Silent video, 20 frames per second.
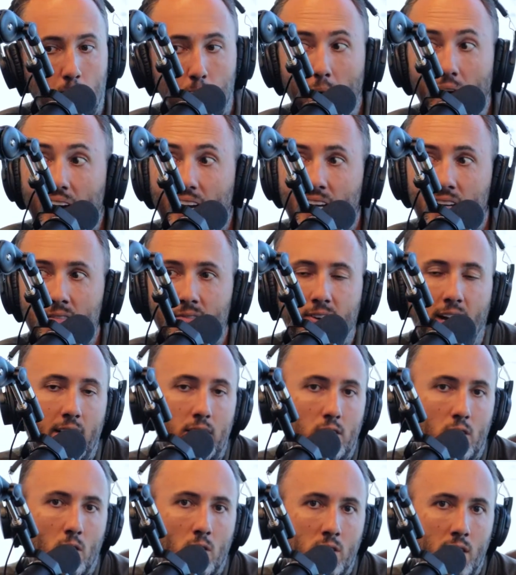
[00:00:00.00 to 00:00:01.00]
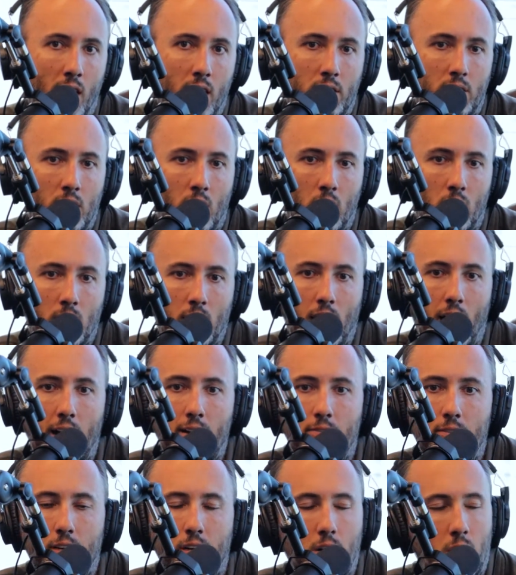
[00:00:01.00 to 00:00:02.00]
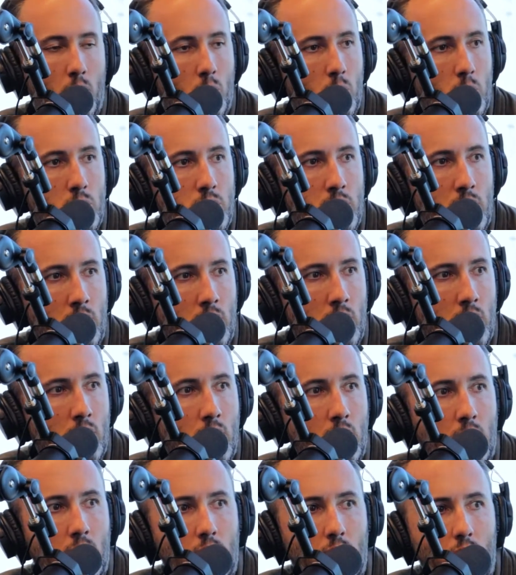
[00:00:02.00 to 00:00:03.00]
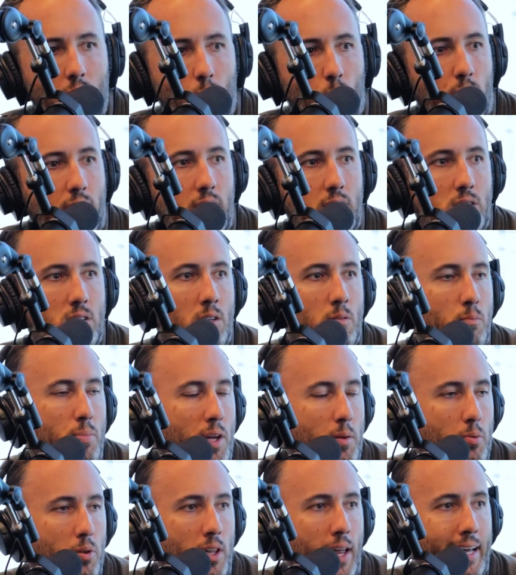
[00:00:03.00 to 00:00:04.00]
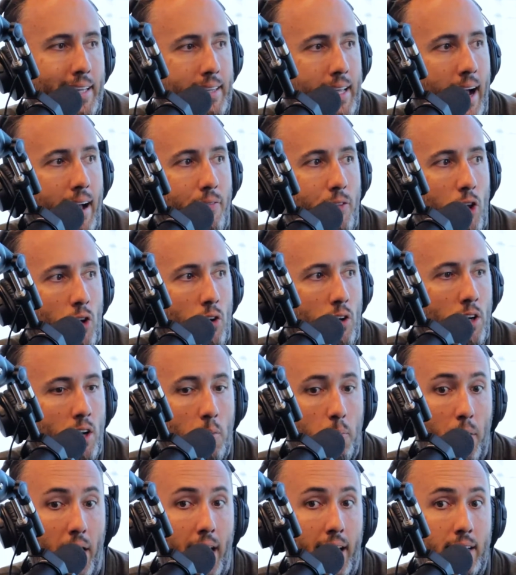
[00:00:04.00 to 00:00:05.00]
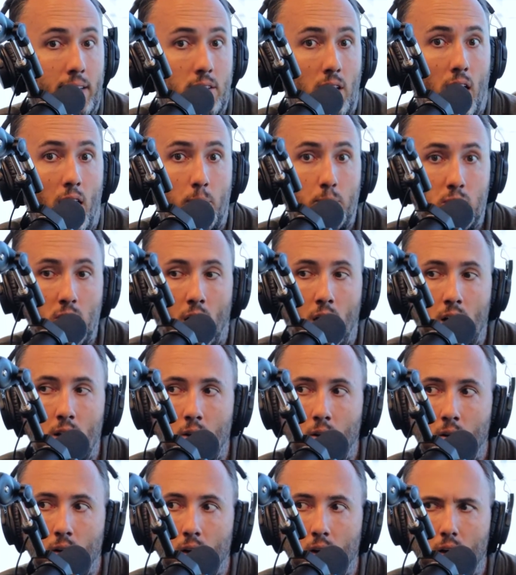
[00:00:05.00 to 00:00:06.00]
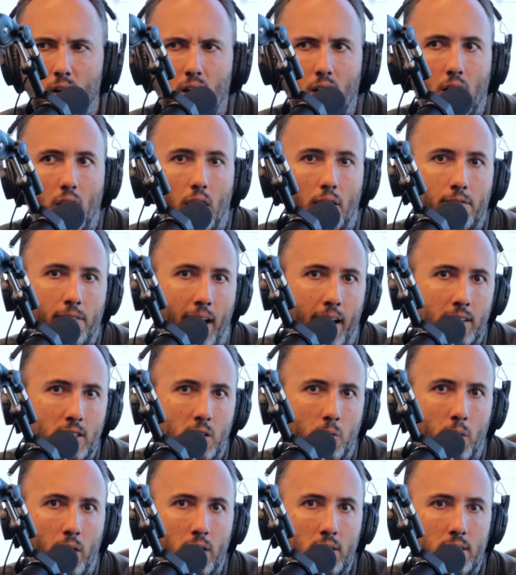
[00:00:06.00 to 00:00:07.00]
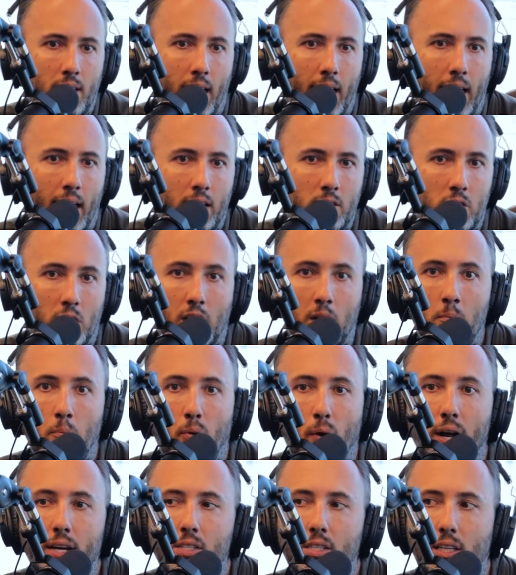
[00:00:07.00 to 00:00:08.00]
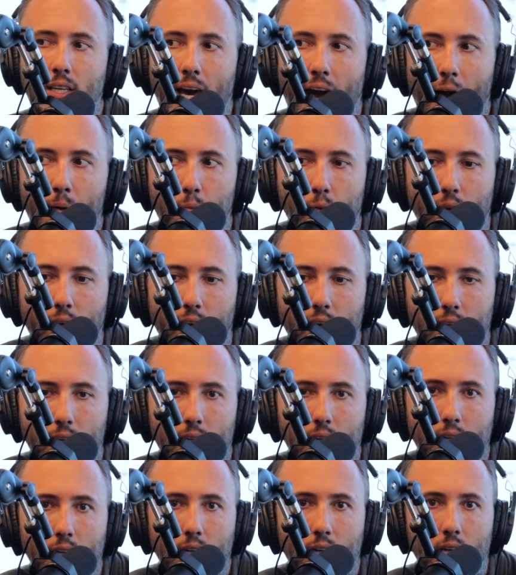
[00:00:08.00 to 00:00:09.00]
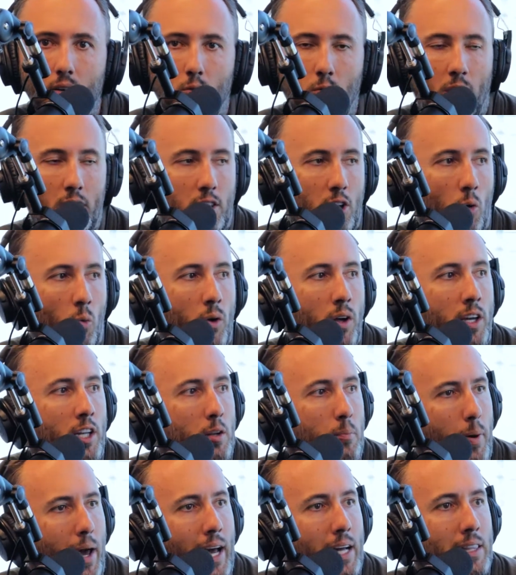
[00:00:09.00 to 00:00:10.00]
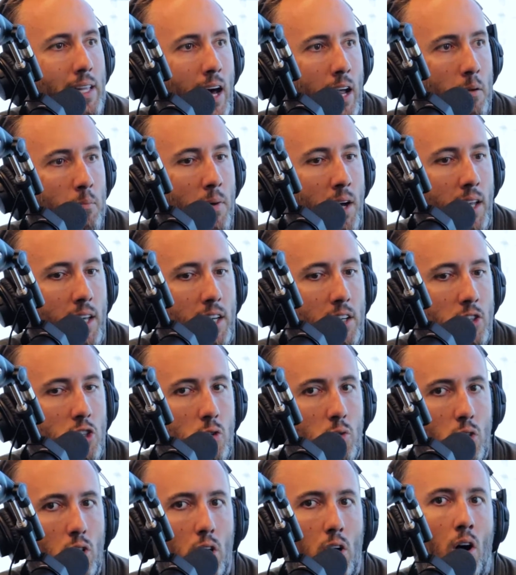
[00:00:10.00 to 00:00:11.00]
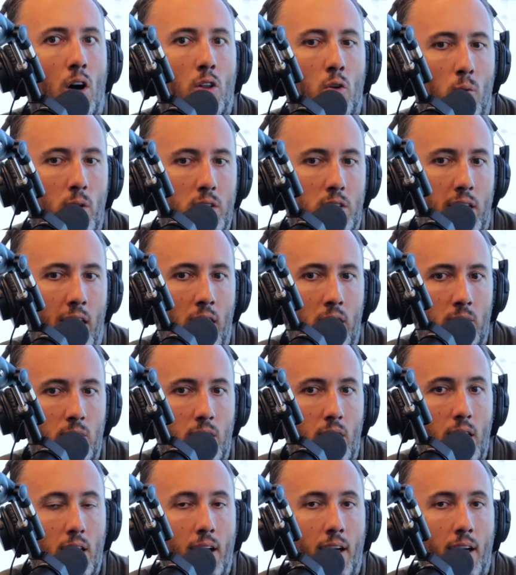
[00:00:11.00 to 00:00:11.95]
big investors out there, life cos and REITs and people like that are going to pay top dollar. A fancy way to say that is a compressed cap rate, right? They're willing to pay a lot of money because you took all the risk out of it.